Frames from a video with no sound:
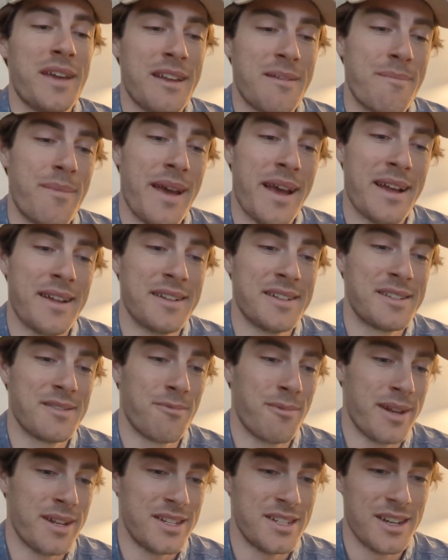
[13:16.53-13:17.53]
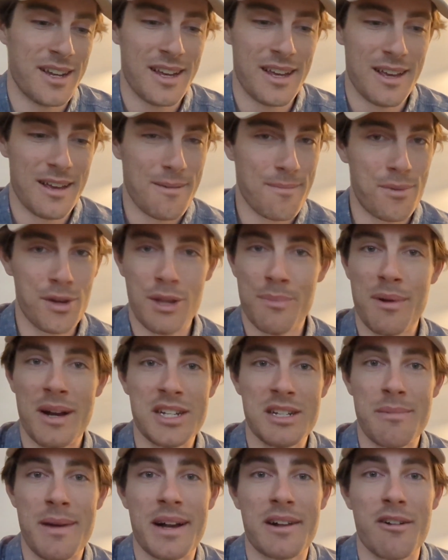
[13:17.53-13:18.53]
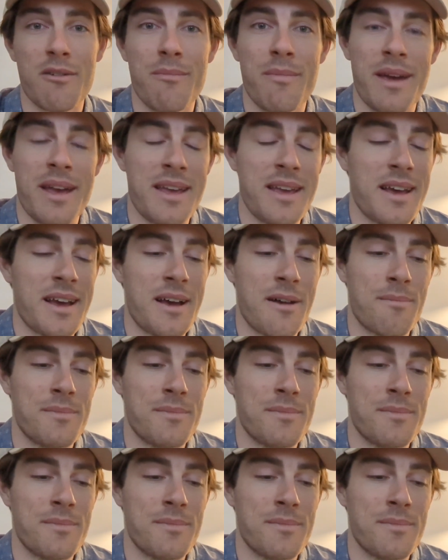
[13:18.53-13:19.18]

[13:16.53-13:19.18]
inbounds, which put the pressure back on me.